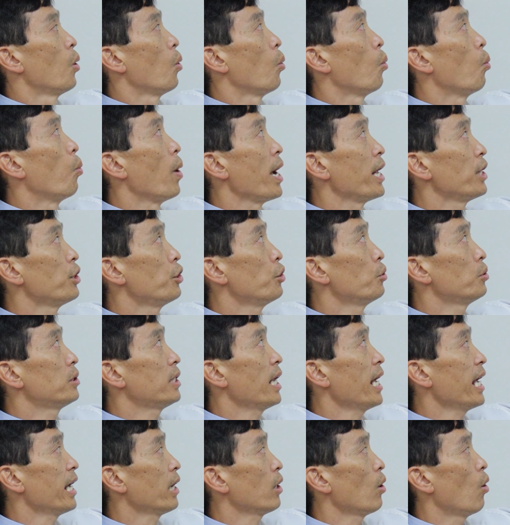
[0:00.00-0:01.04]
When you
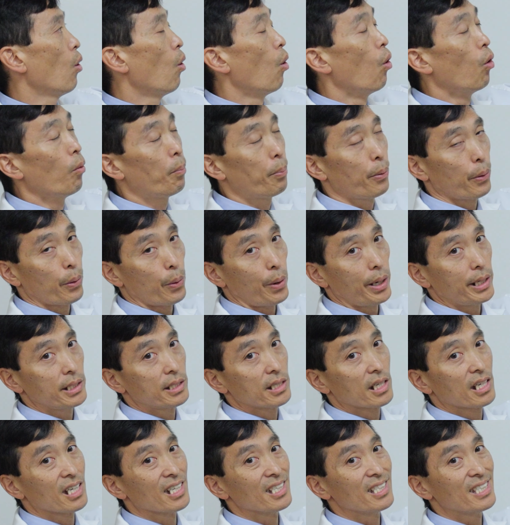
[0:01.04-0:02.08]
take
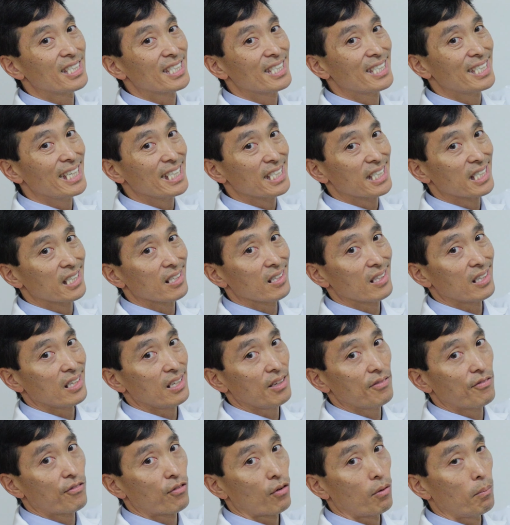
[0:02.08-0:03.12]
opioids
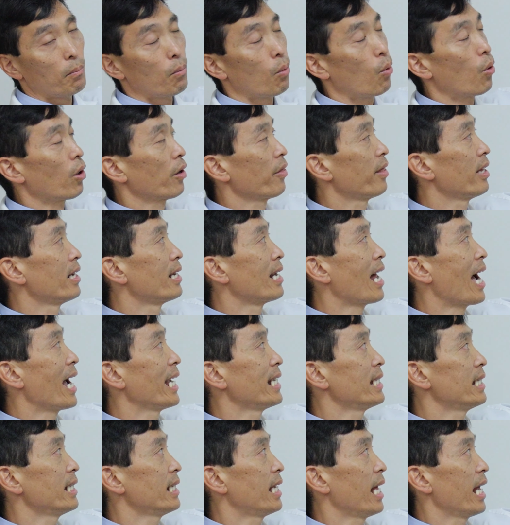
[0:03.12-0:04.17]
consistently for more than
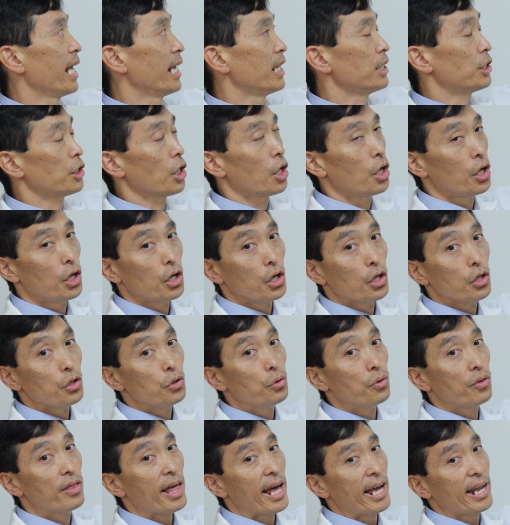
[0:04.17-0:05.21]
90 days,
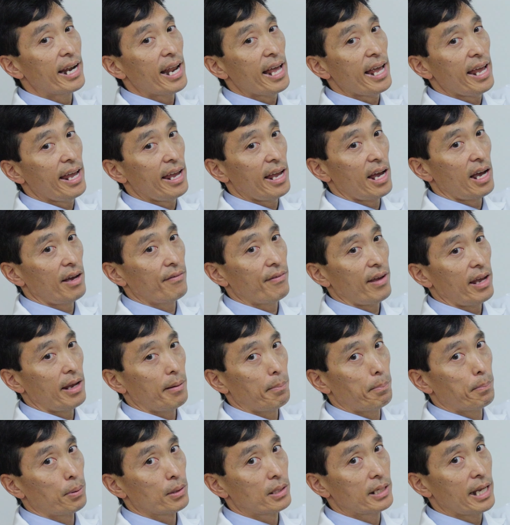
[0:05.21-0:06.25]
you then have a
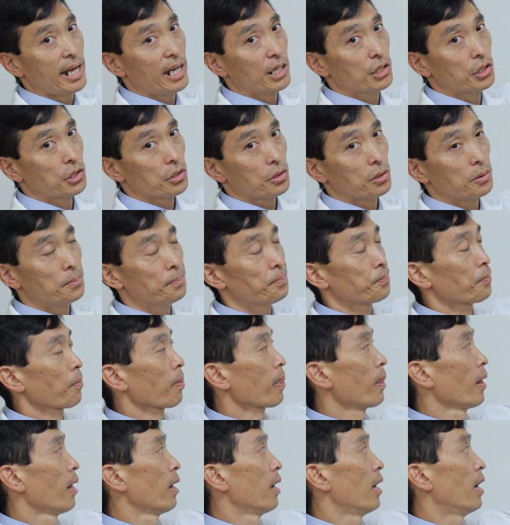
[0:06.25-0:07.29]
potential,
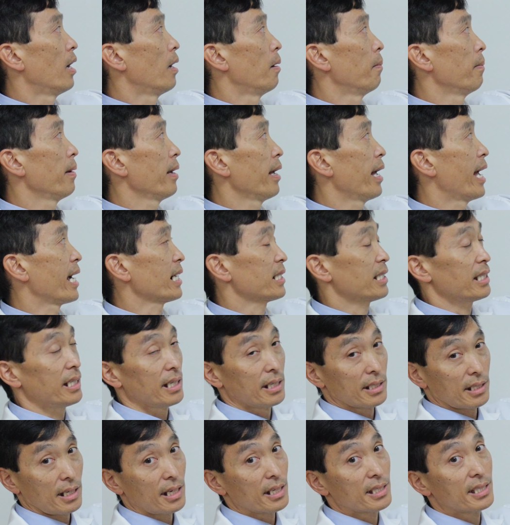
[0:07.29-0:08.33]
actually
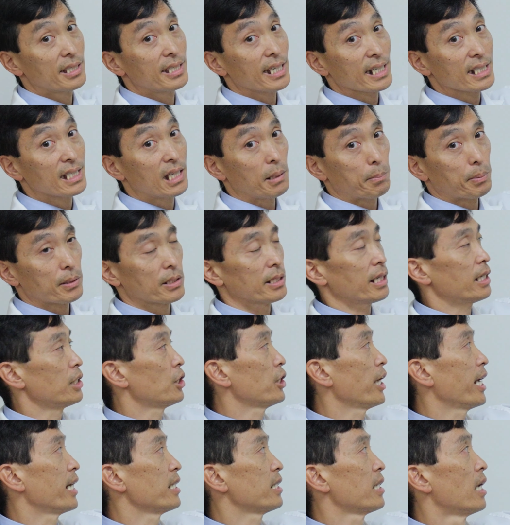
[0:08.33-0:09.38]
a 60%
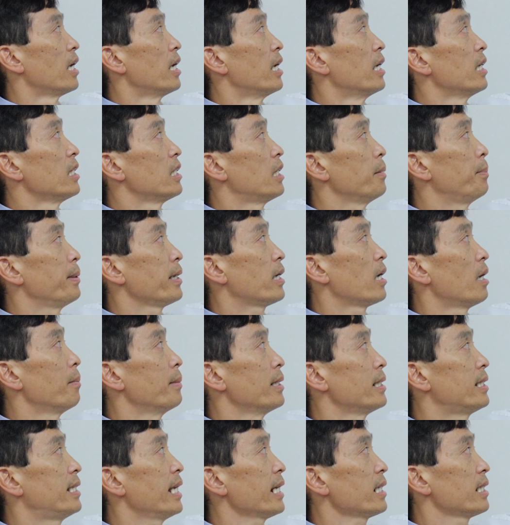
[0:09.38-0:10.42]
chance to become
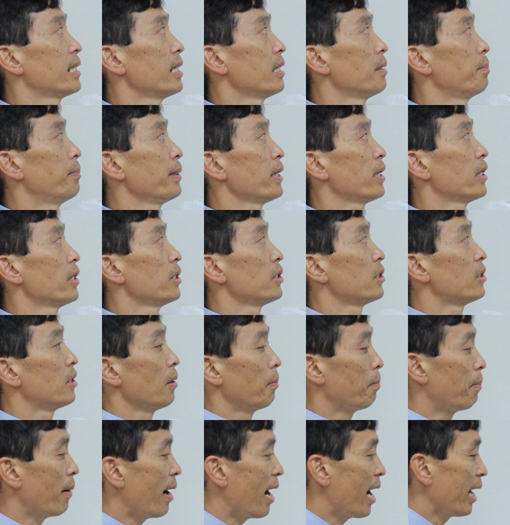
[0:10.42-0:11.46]
addicted, because the
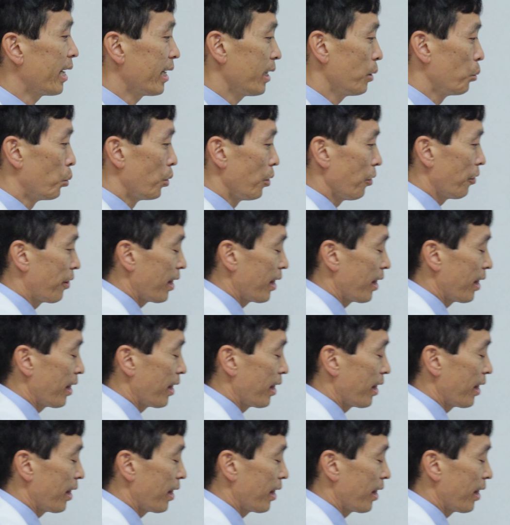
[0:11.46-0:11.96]
body will